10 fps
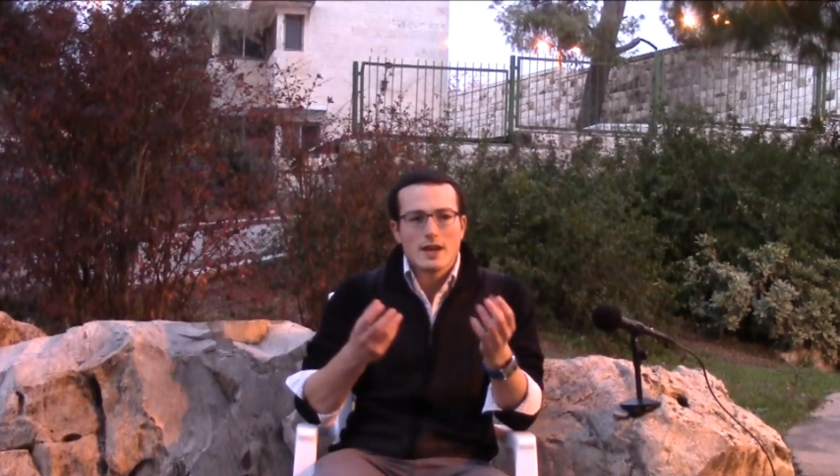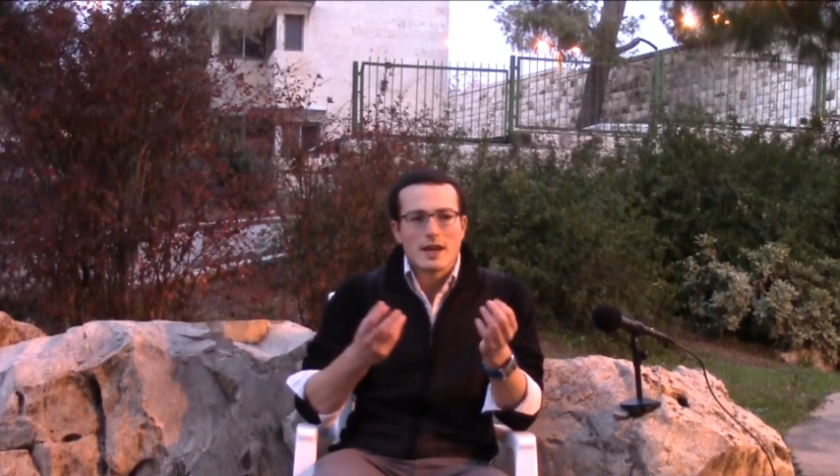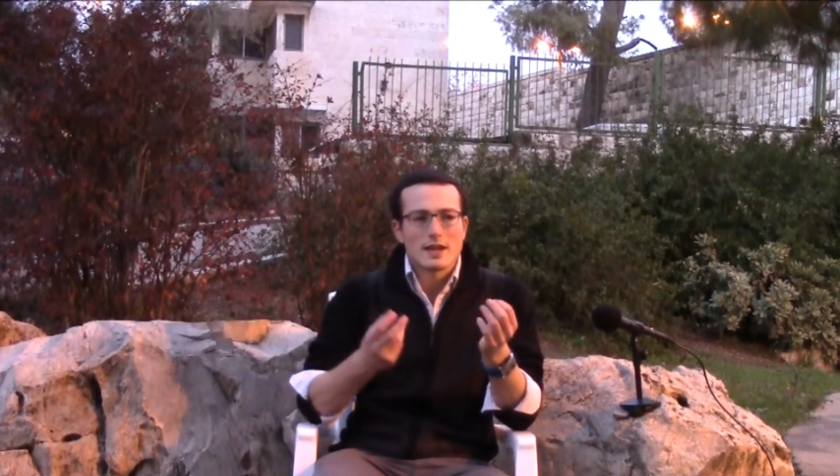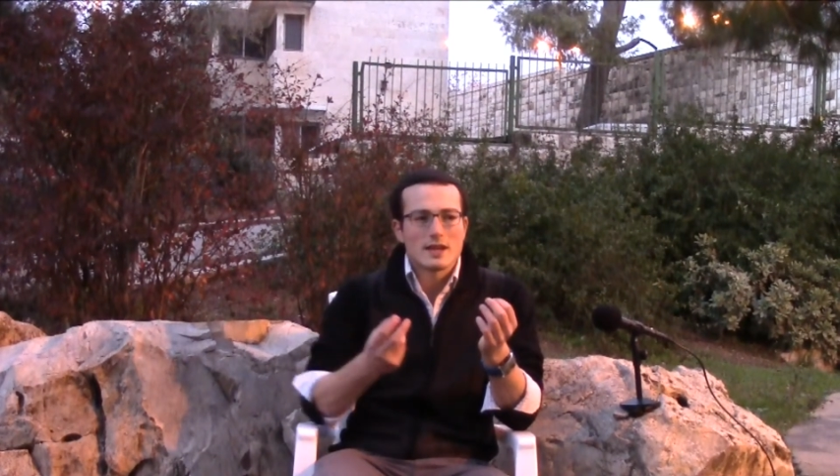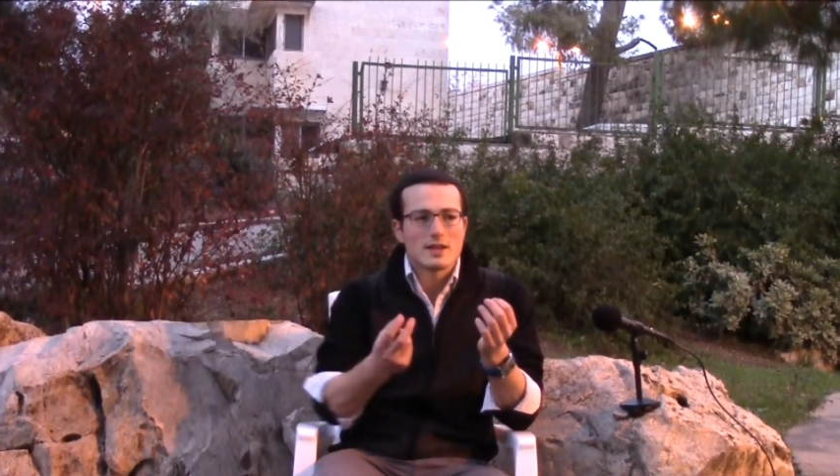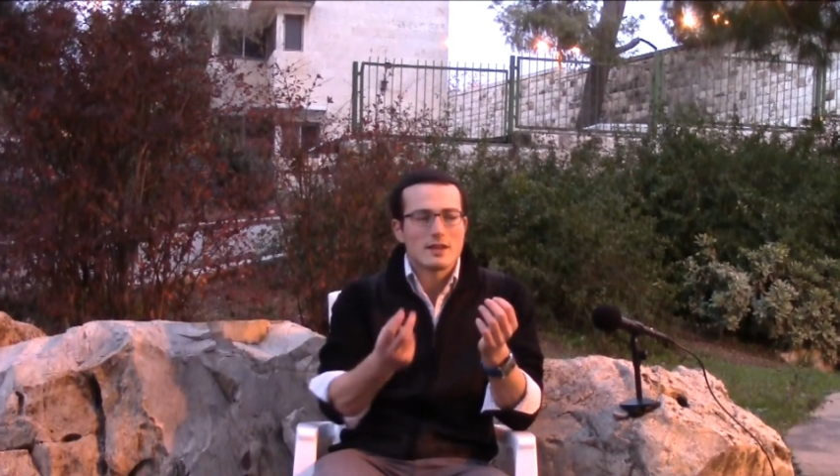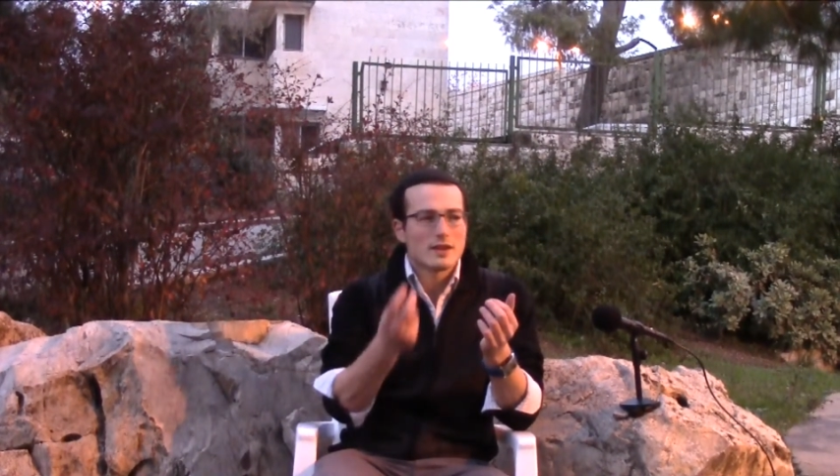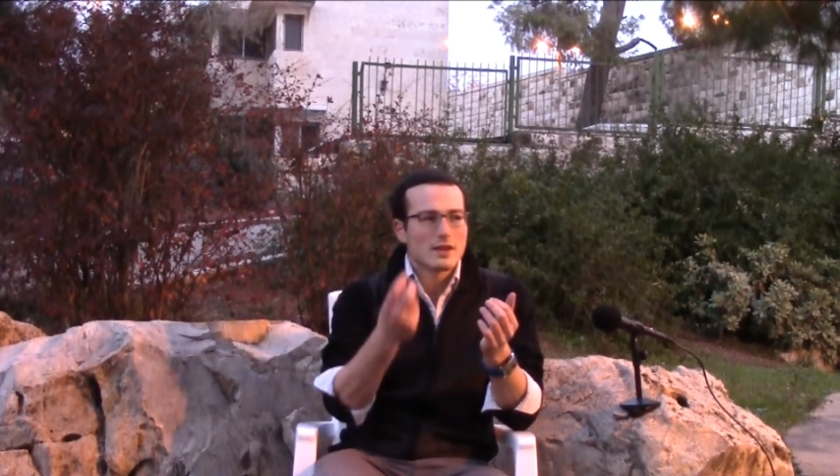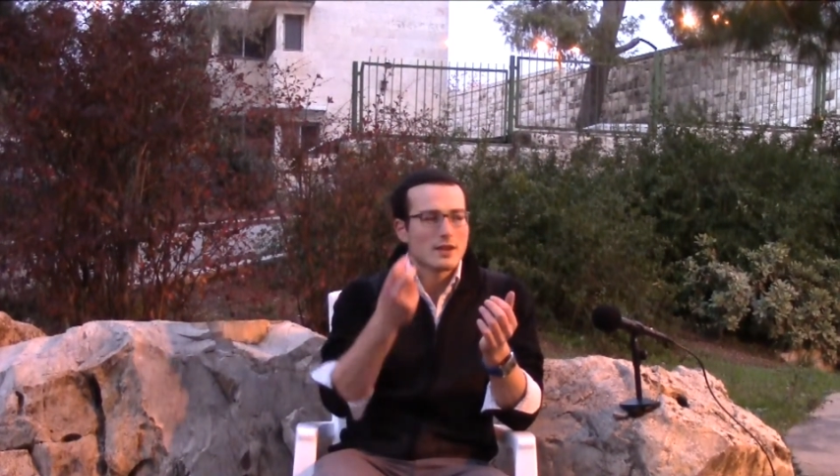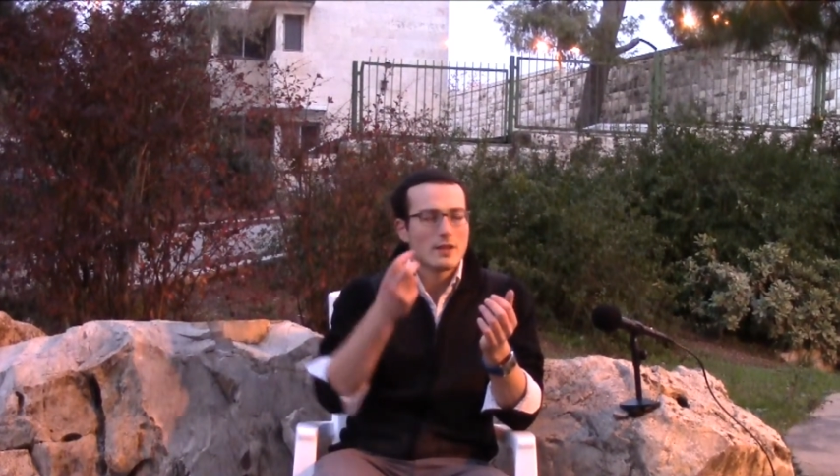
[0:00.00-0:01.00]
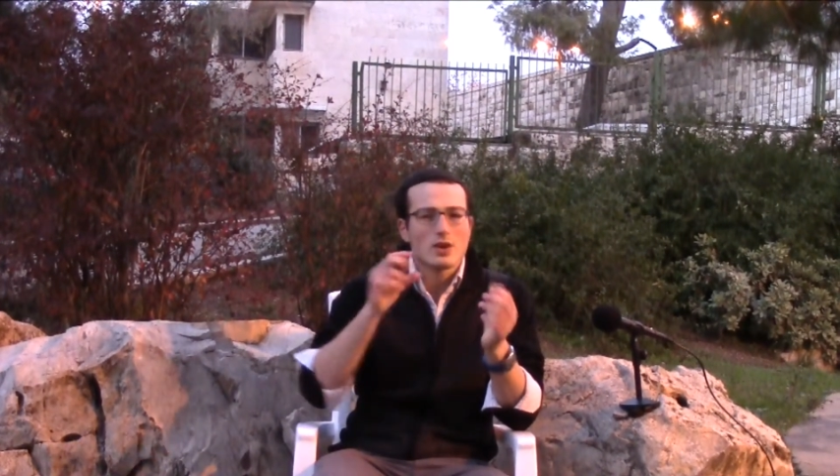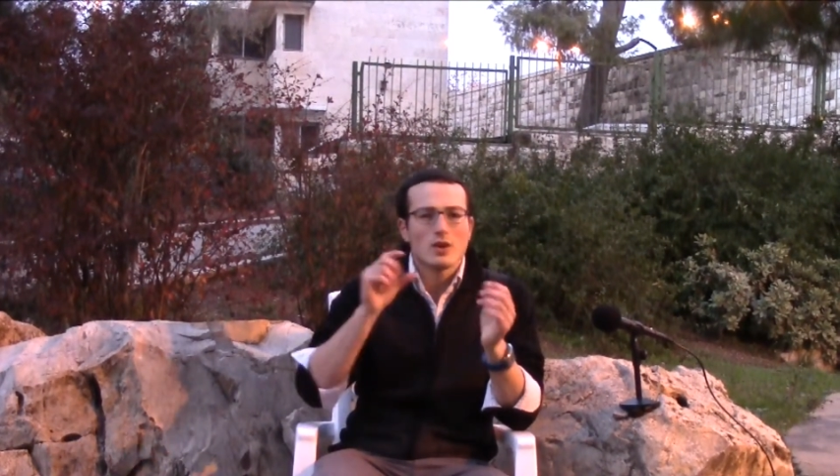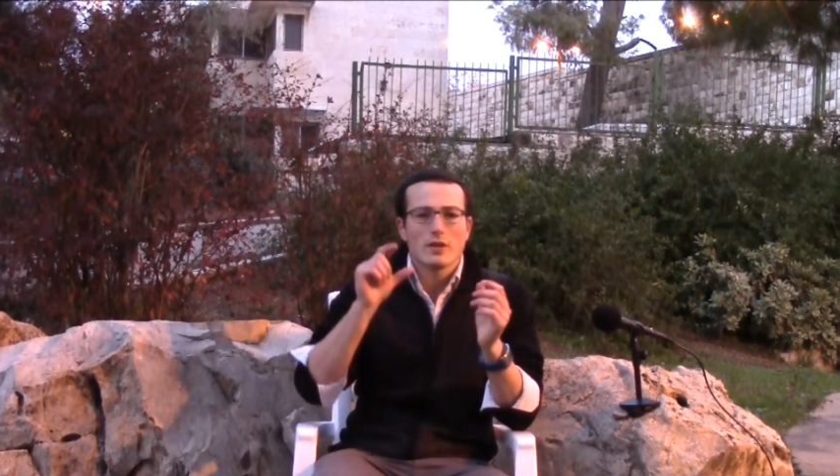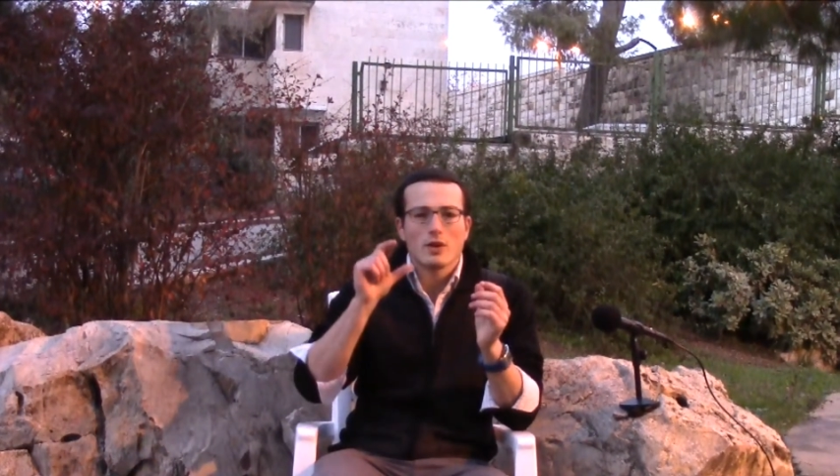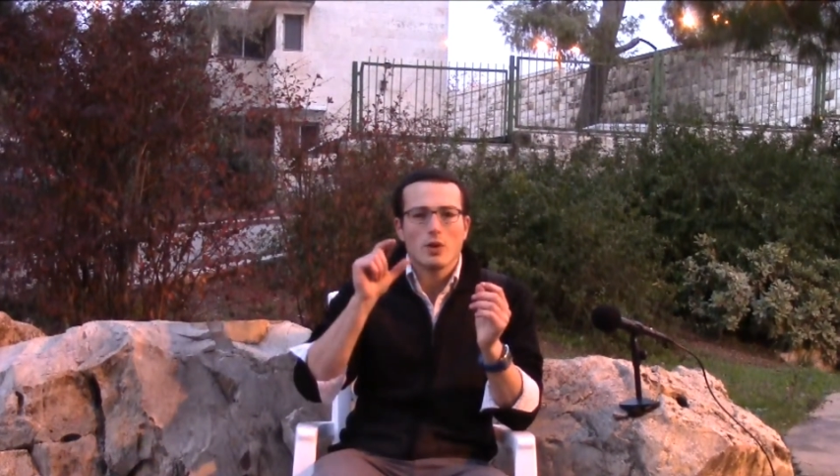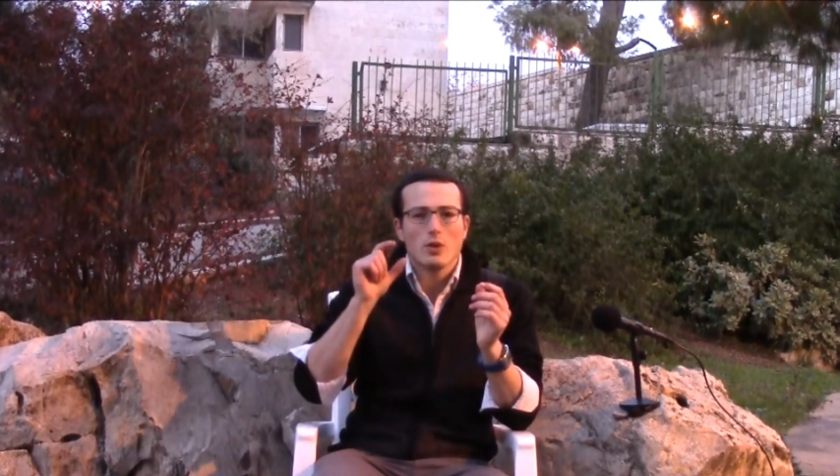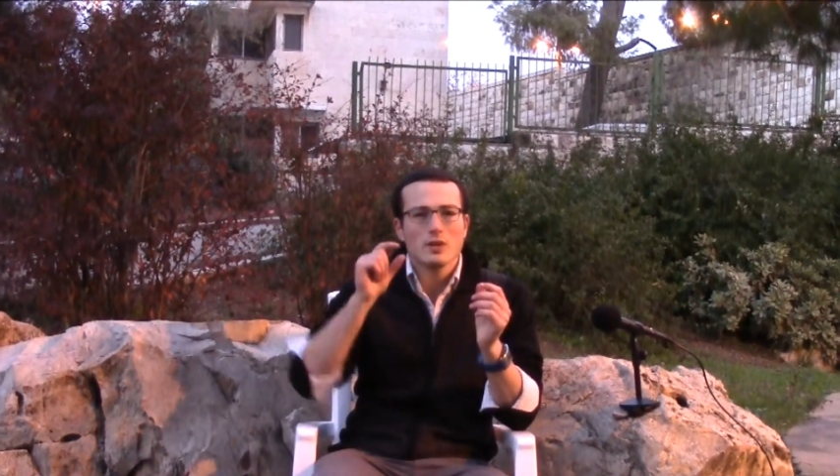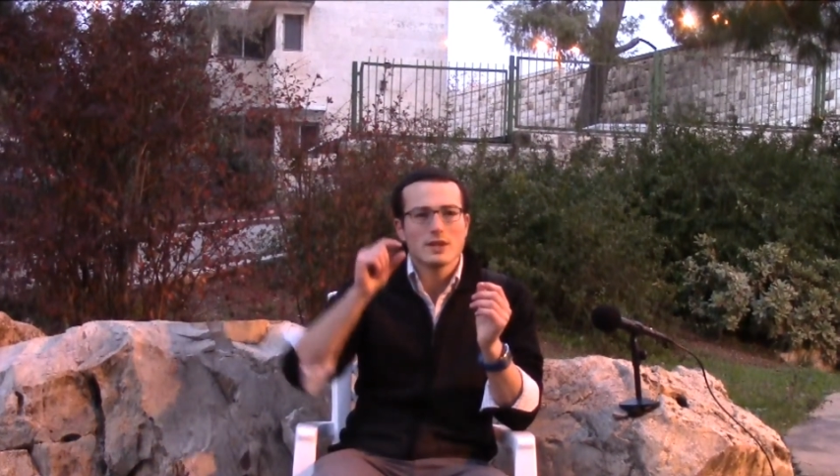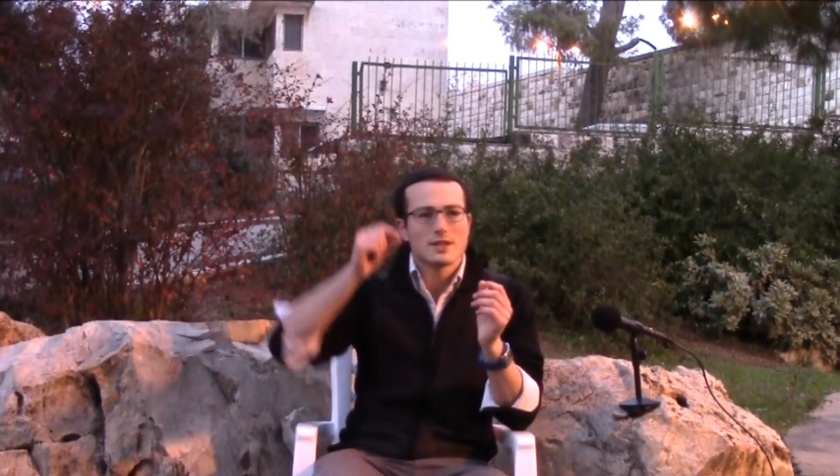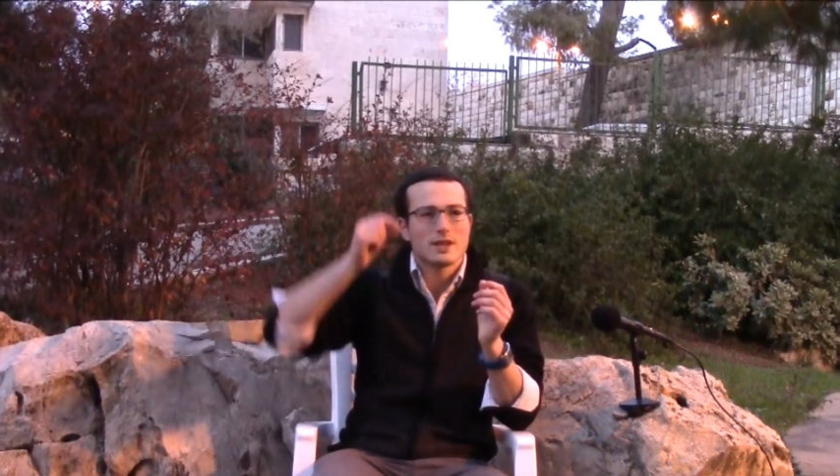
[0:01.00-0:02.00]
And the
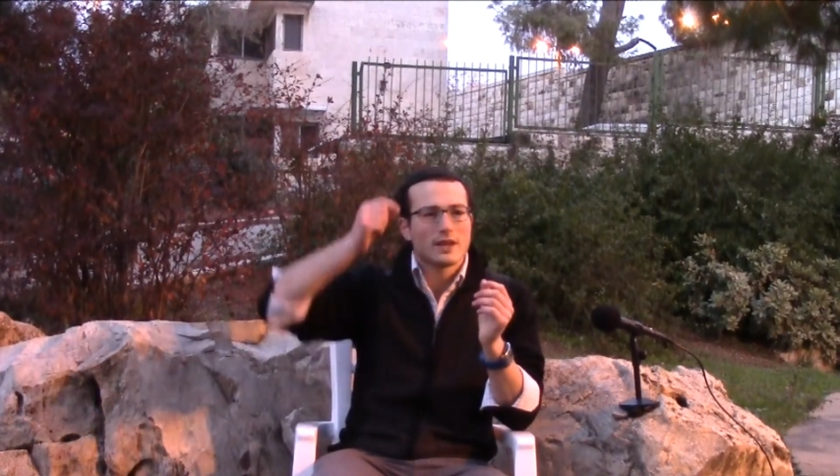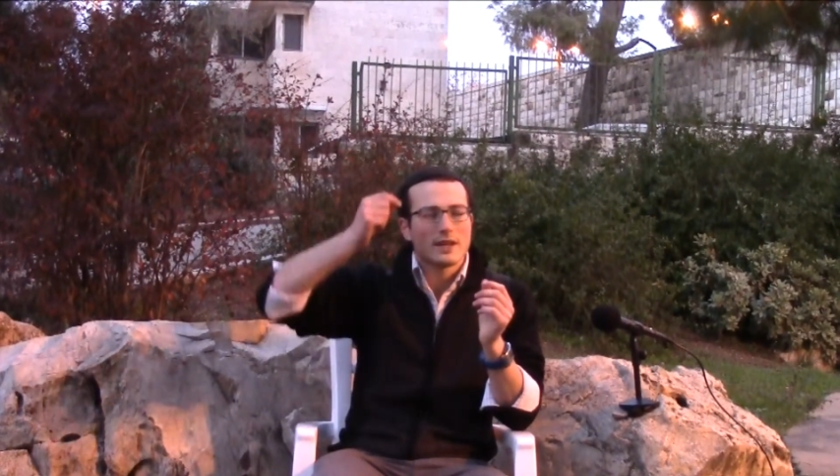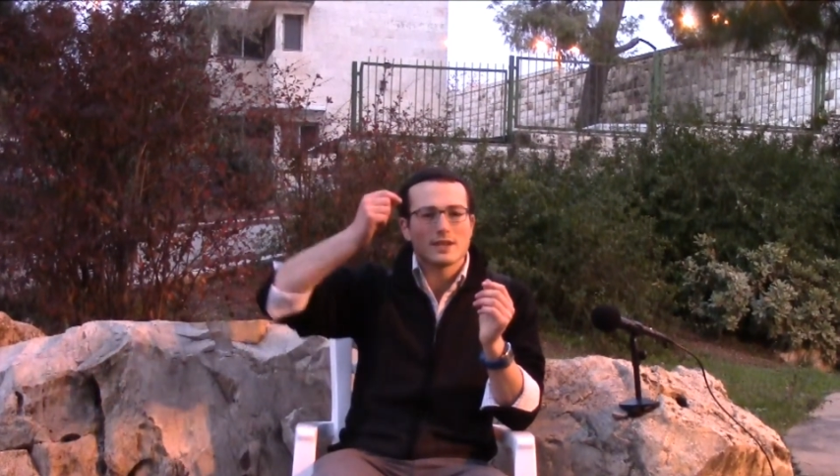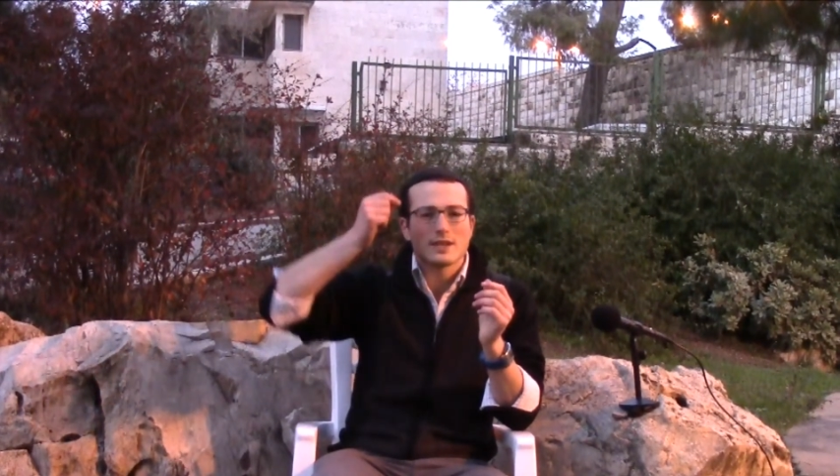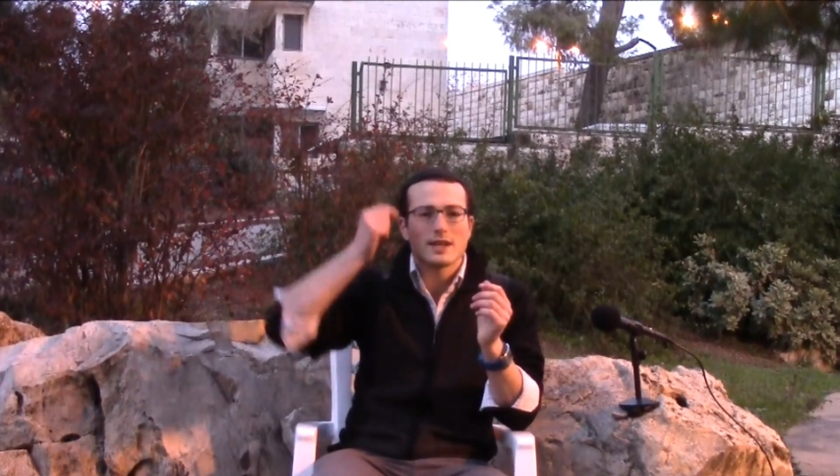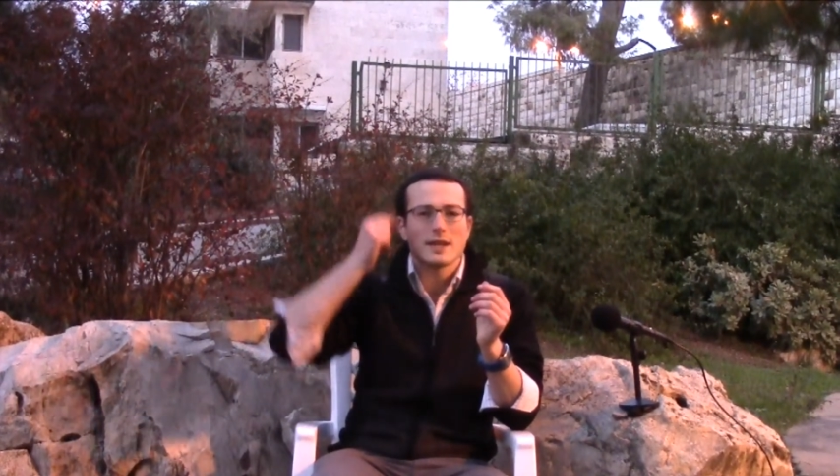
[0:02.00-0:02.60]
kol is the